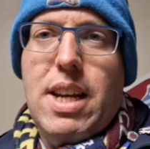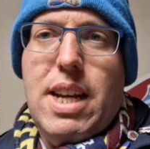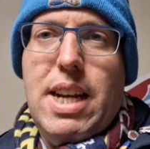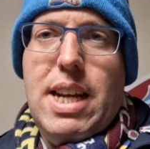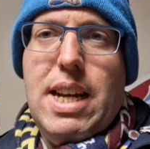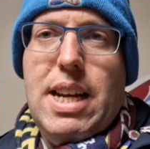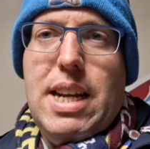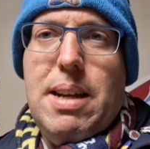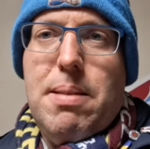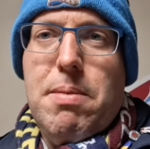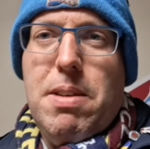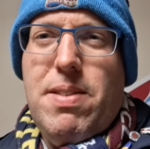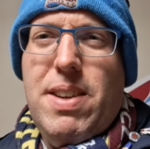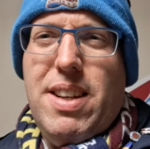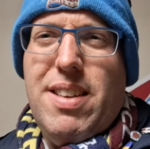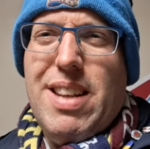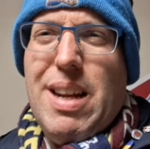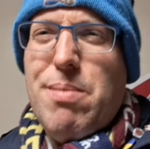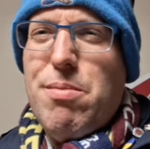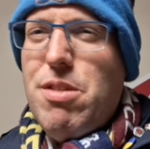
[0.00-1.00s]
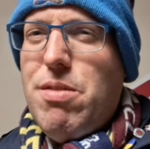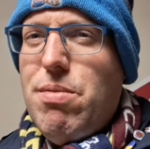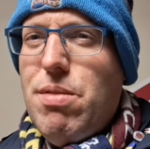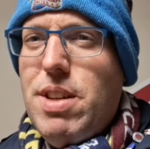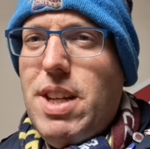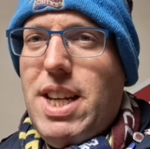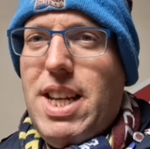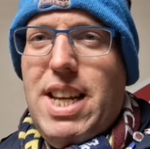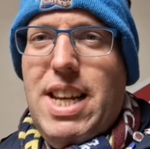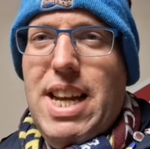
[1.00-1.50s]
I think Tamworth
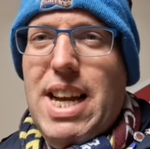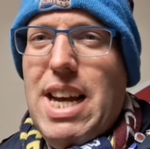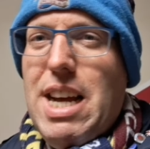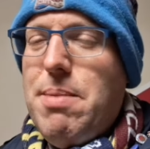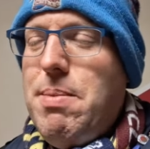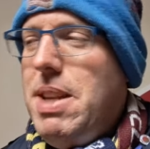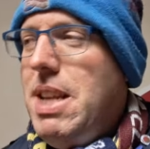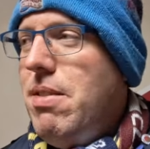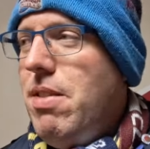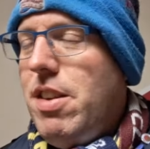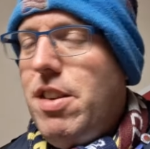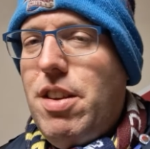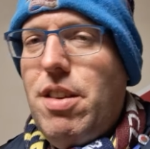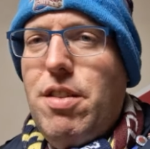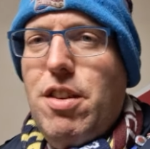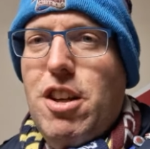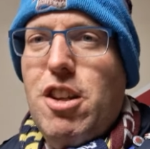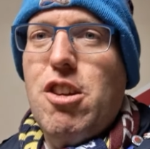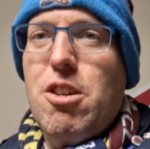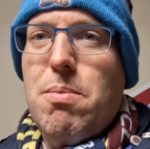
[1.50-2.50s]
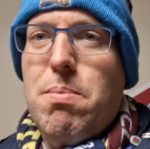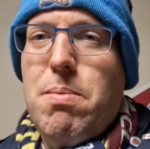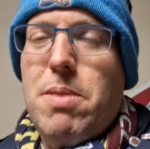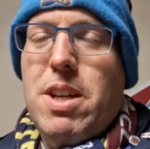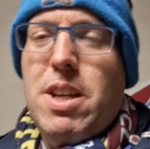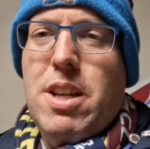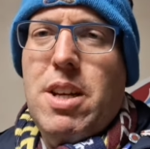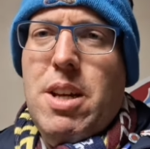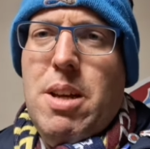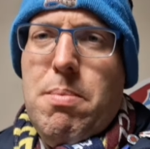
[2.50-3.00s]
won again. I mean, they were 2-0 up
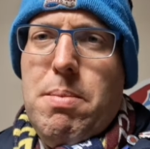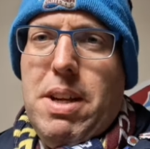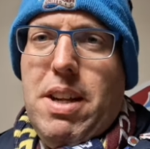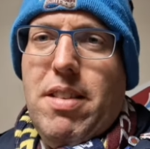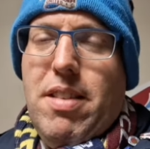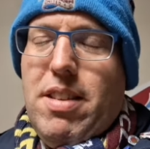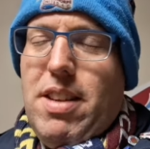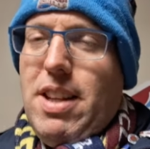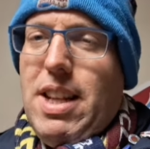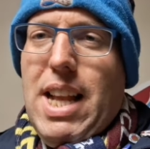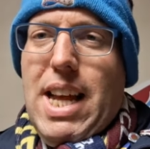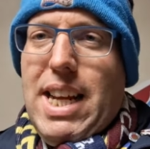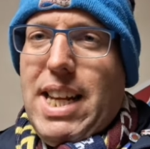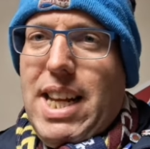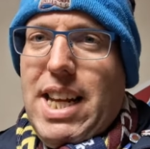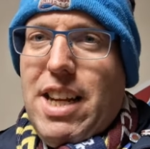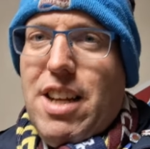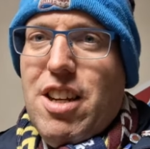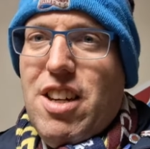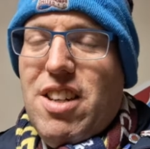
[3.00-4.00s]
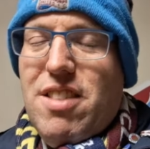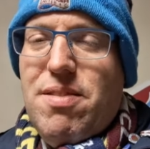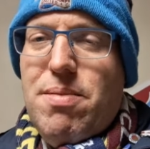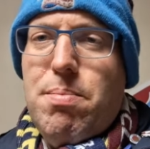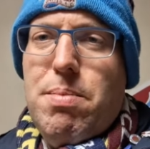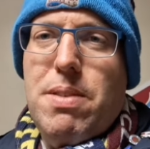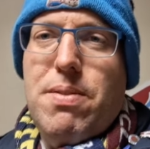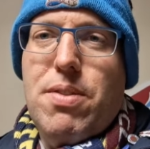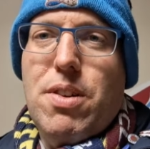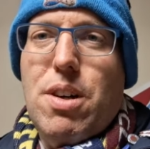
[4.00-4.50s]
because of the delayed kickoff
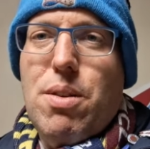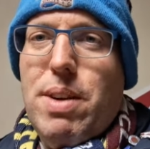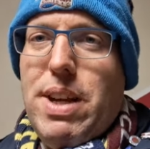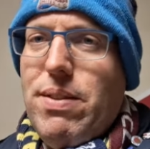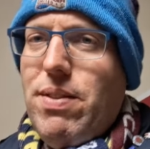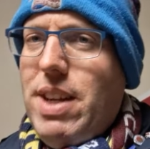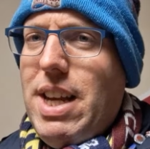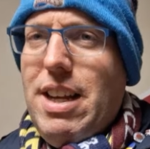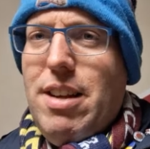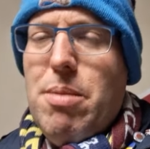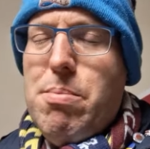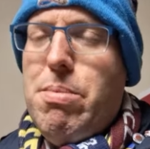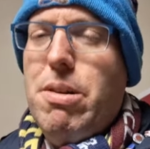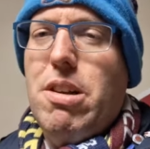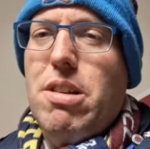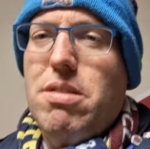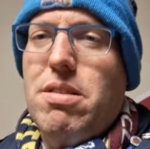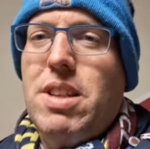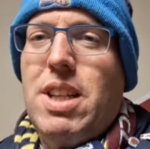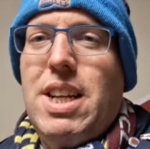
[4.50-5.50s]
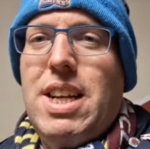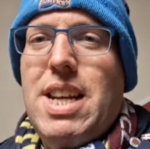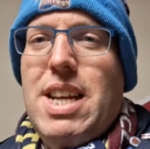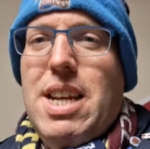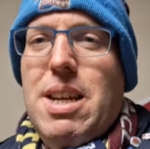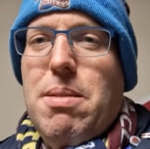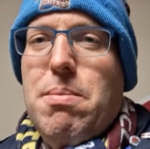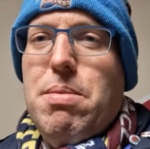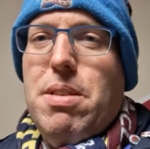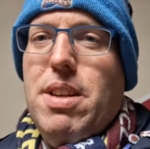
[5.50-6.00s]
before we even kicked a ball.
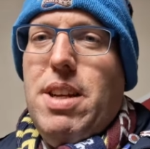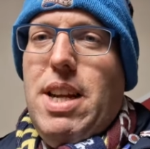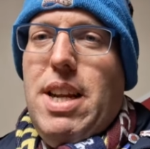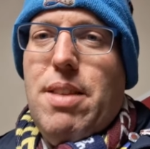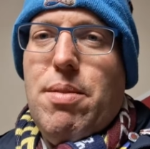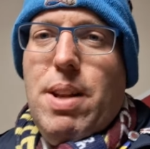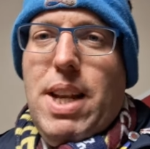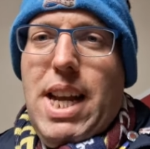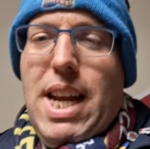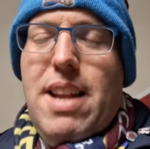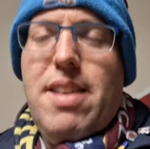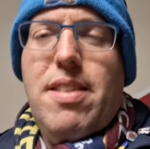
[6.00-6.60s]
But it is what it